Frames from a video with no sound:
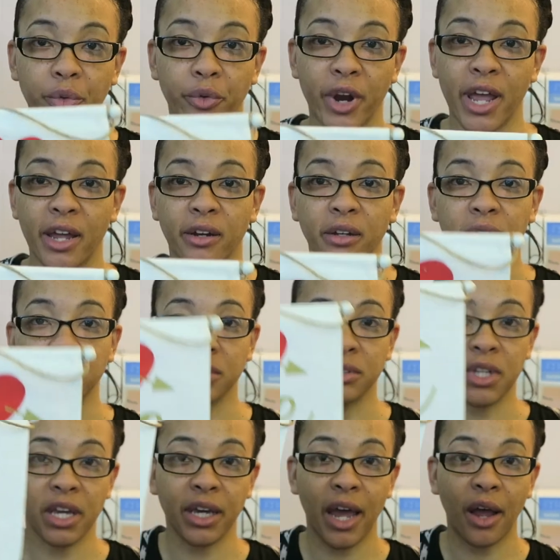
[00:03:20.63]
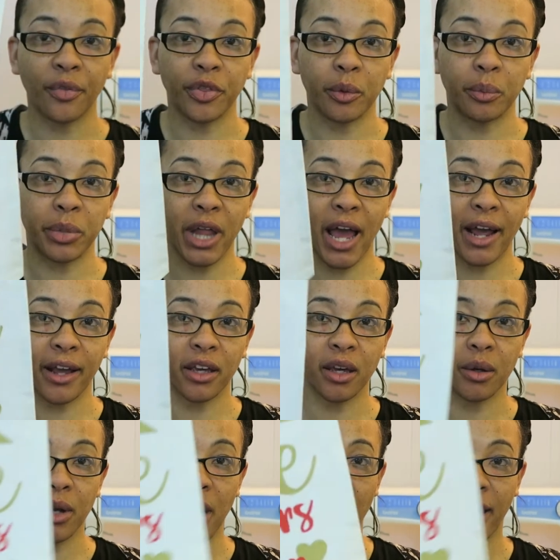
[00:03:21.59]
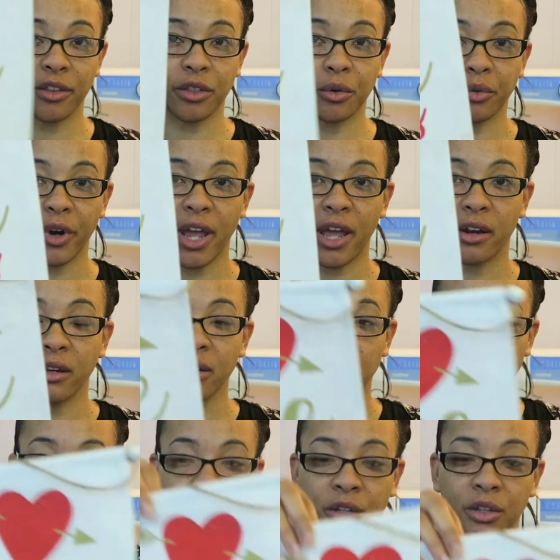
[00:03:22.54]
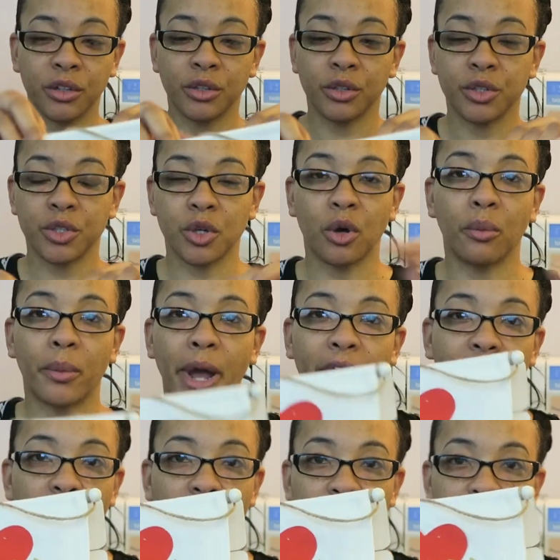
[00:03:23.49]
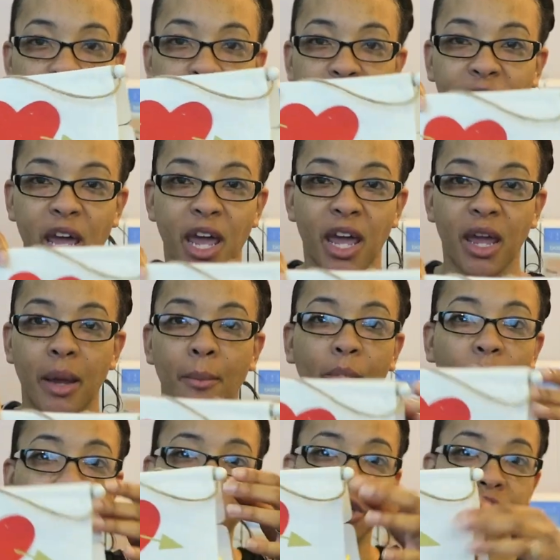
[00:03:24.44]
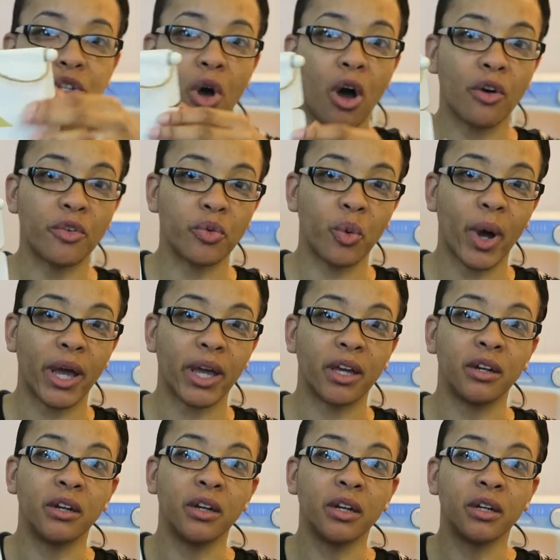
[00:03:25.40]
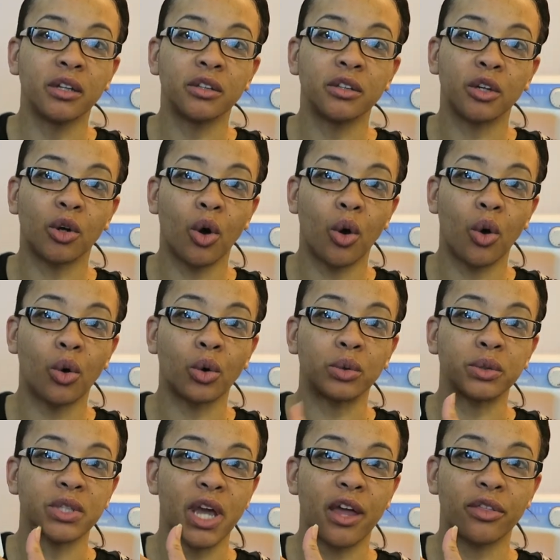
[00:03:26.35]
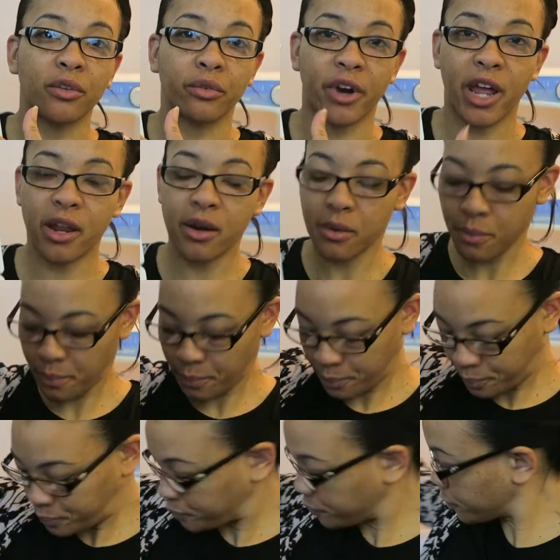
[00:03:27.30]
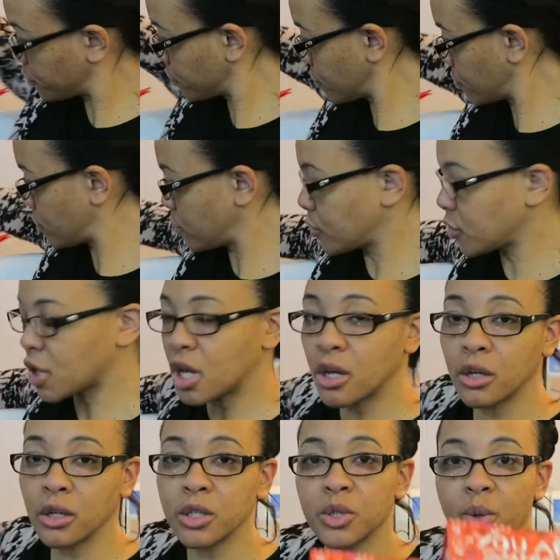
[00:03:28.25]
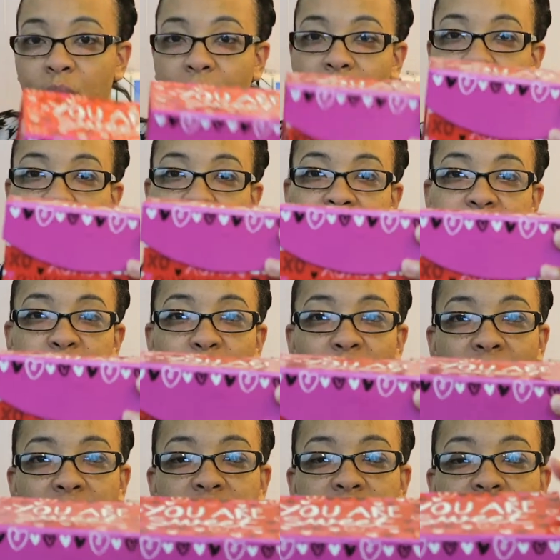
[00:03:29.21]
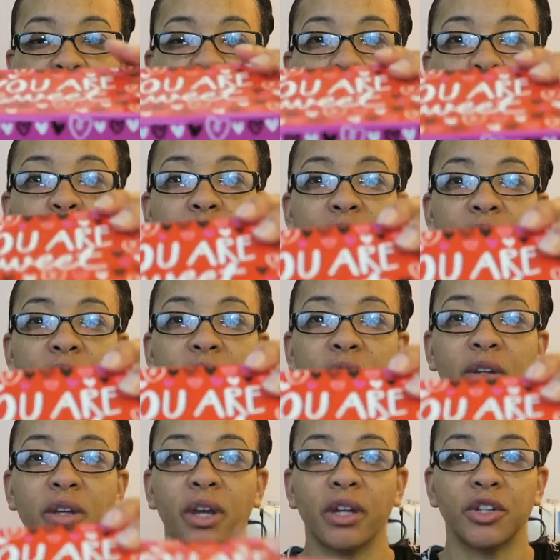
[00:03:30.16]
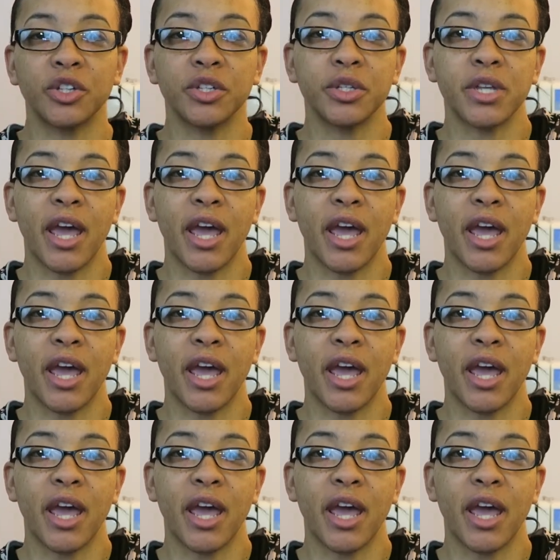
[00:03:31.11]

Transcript: the red, take out the black and add the red. So my colors became this off-white, the gold, and the red. So I got this box to go with it and just